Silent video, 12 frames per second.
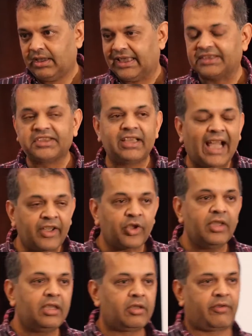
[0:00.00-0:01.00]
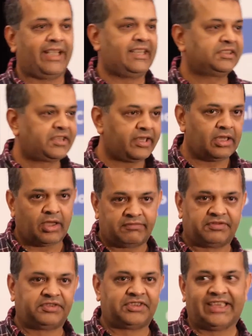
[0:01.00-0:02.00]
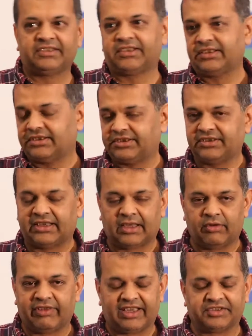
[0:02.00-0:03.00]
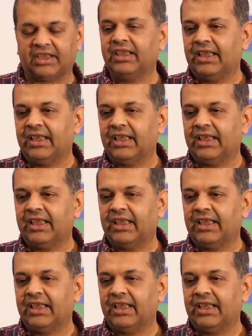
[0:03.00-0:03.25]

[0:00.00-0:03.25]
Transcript: There's a national register of citizens now, which is,